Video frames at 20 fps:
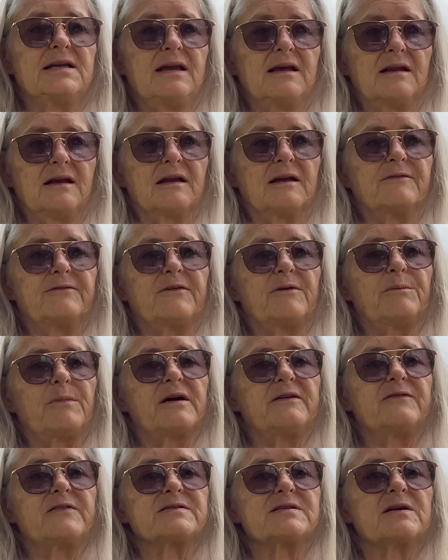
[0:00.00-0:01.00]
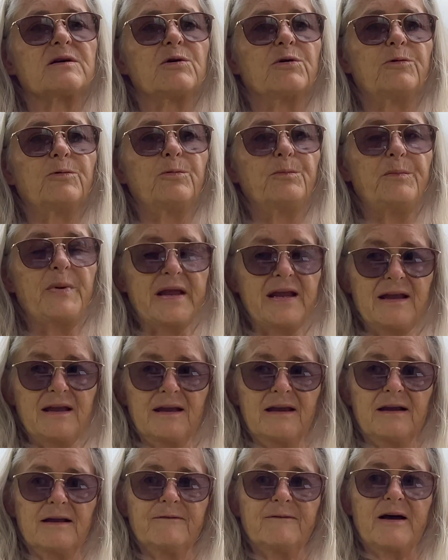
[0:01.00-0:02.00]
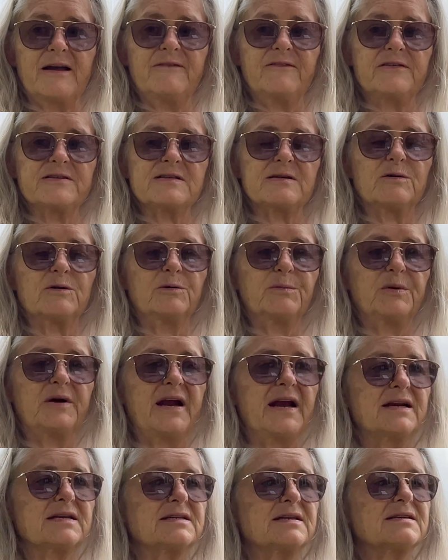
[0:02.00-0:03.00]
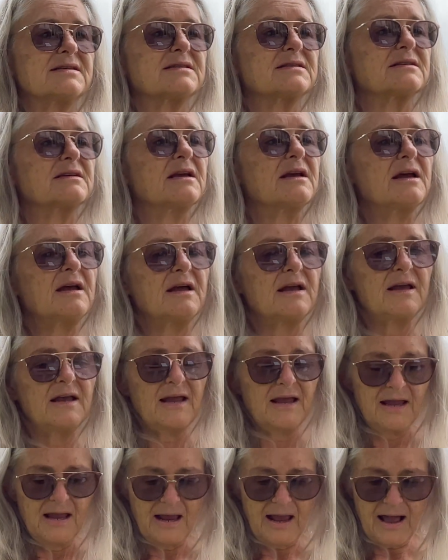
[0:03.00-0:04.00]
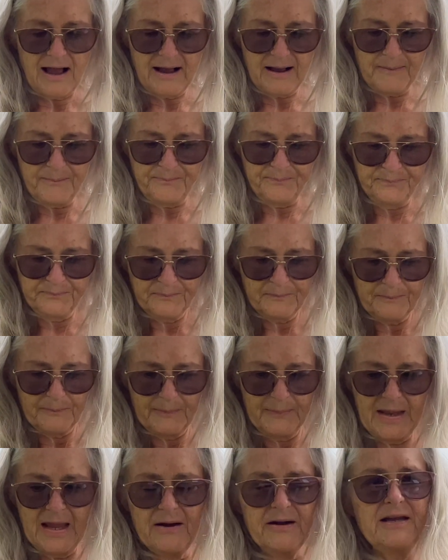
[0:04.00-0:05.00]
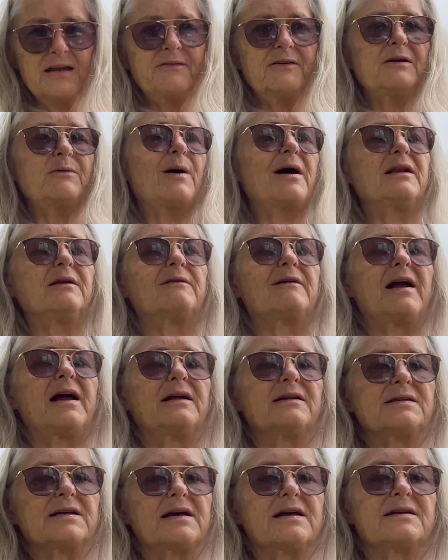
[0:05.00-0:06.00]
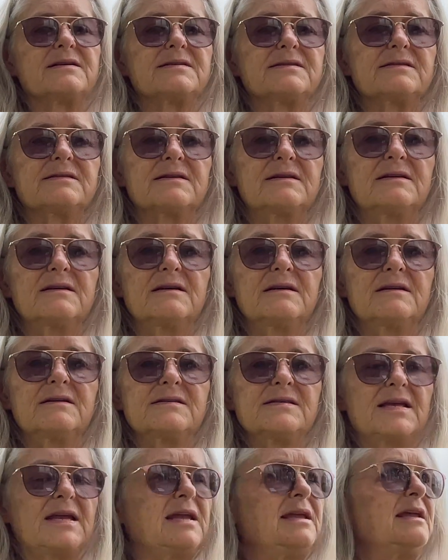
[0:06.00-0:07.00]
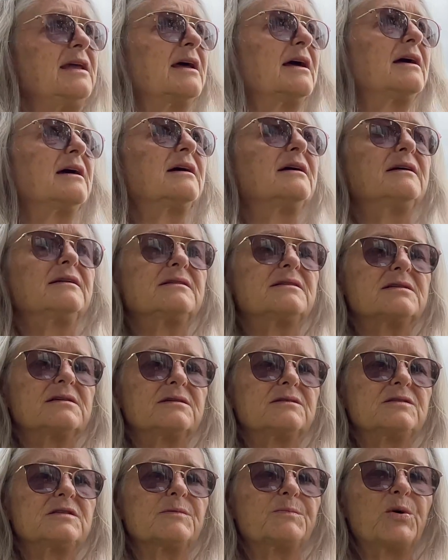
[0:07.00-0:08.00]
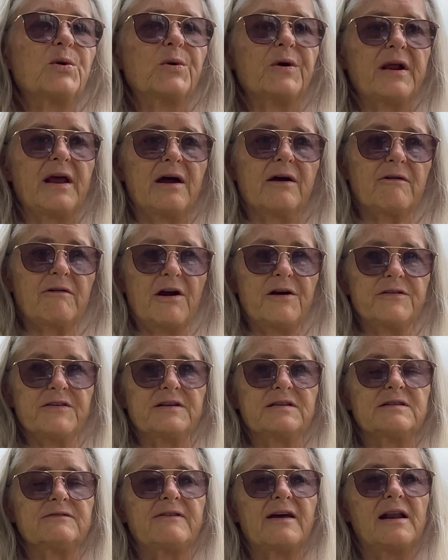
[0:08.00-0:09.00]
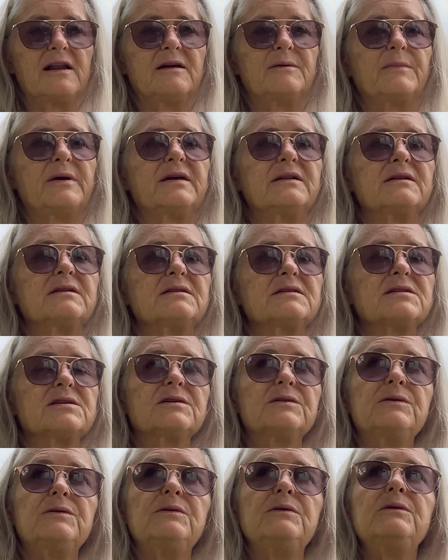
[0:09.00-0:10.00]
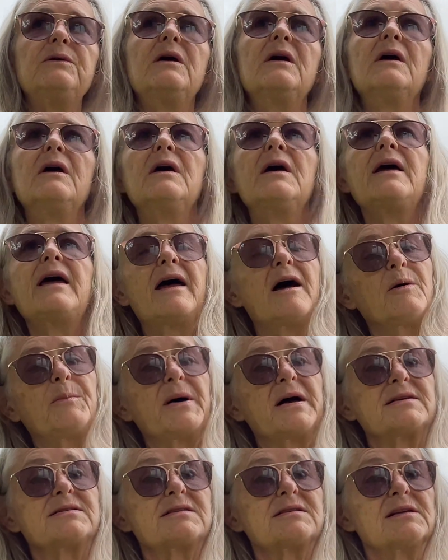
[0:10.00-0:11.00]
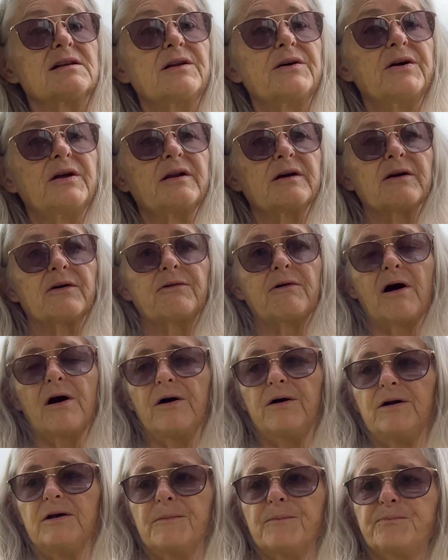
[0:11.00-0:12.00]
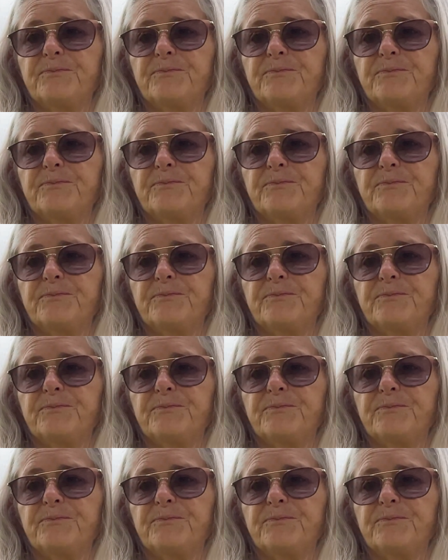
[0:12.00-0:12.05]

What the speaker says: getting it from my physical being and my physical practice. Now, everyone around us is here to support our growth and development, to help us to learn and grow.